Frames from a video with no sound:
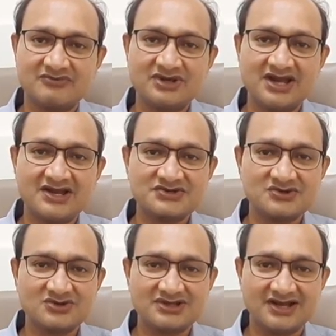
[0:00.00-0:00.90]
We
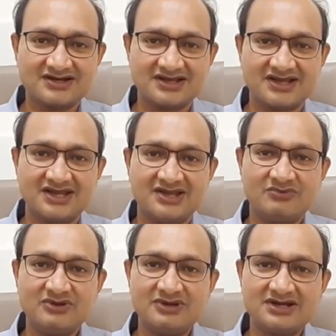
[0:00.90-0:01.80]
assure that
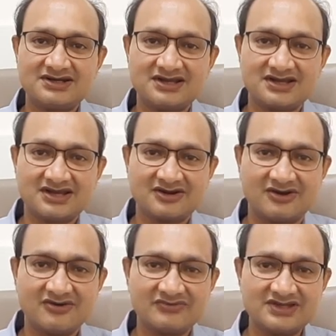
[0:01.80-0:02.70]
we will take care
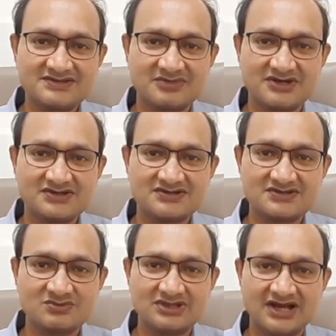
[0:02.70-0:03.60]
of these
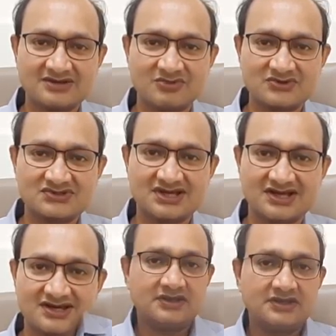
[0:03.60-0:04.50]
patients with utmost
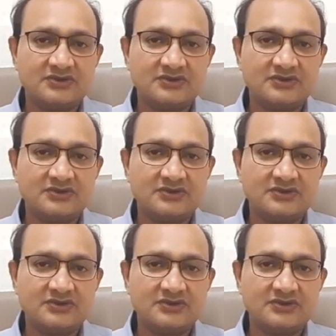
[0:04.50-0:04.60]
care.